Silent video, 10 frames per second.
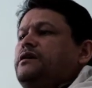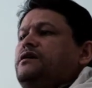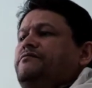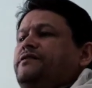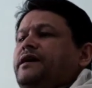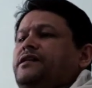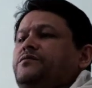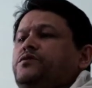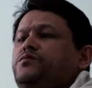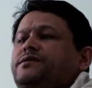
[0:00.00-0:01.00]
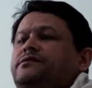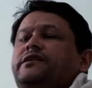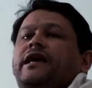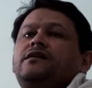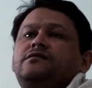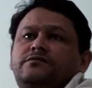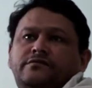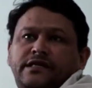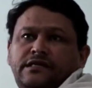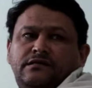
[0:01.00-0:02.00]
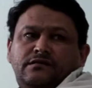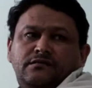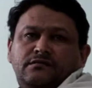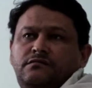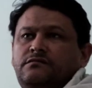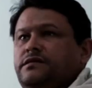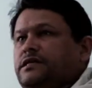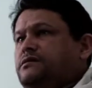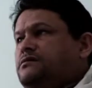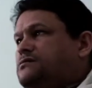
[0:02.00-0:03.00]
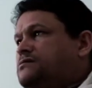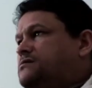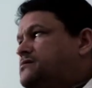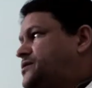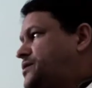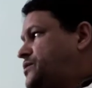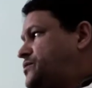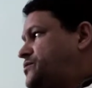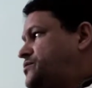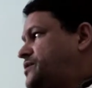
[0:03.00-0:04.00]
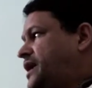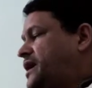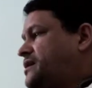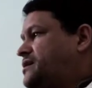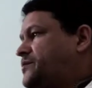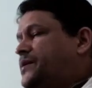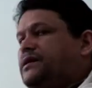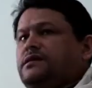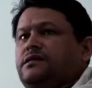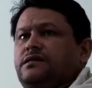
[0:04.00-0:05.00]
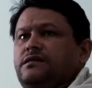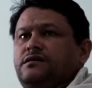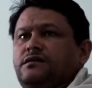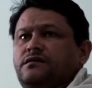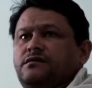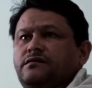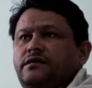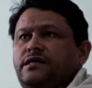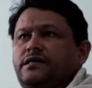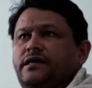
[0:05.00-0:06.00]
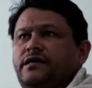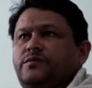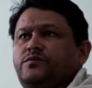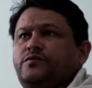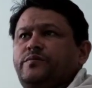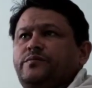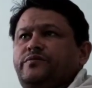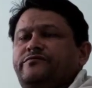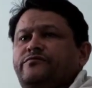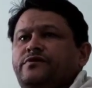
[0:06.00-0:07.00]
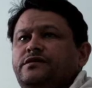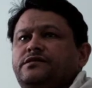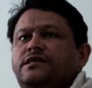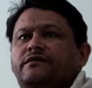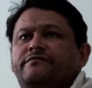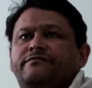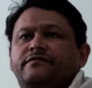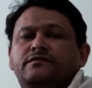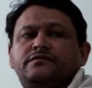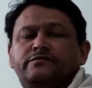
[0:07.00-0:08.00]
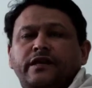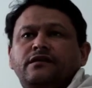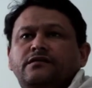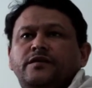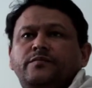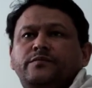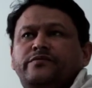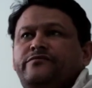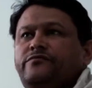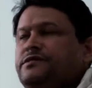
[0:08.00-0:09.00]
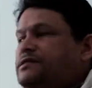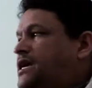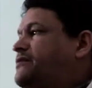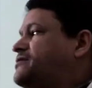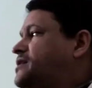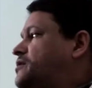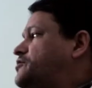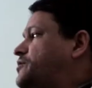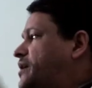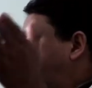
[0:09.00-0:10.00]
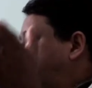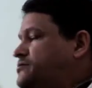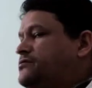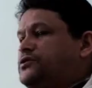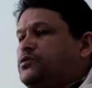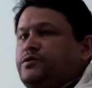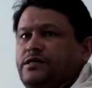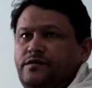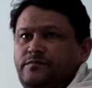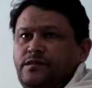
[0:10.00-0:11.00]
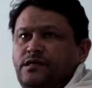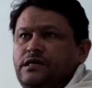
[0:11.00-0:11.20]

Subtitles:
If an animal was strangled to death, right? So you can apparently kill an animal, but before his life, strangle him, but before his life is out, you have to slaughter him.